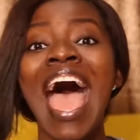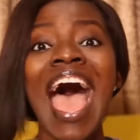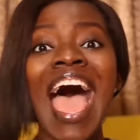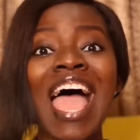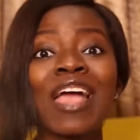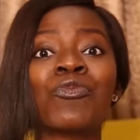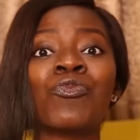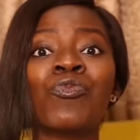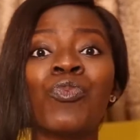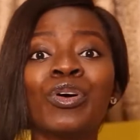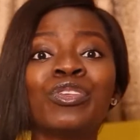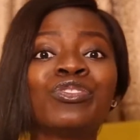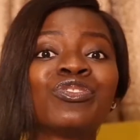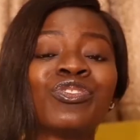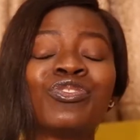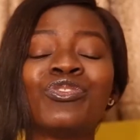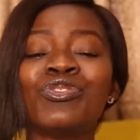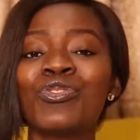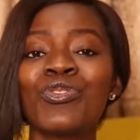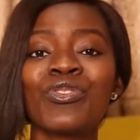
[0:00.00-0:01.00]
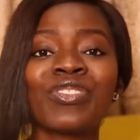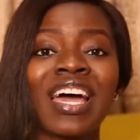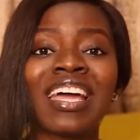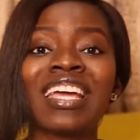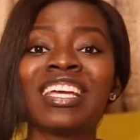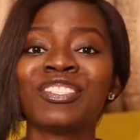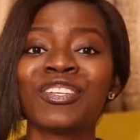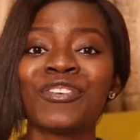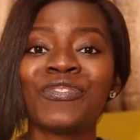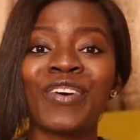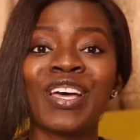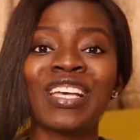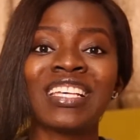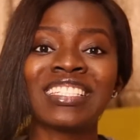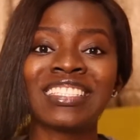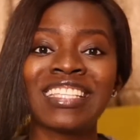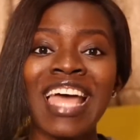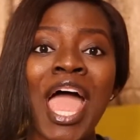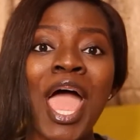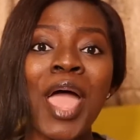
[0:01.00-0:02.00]
I want to know that it's your
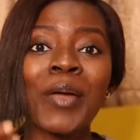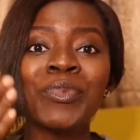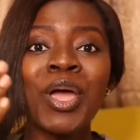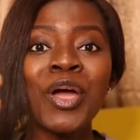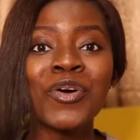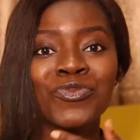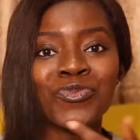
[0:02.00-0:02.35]
first time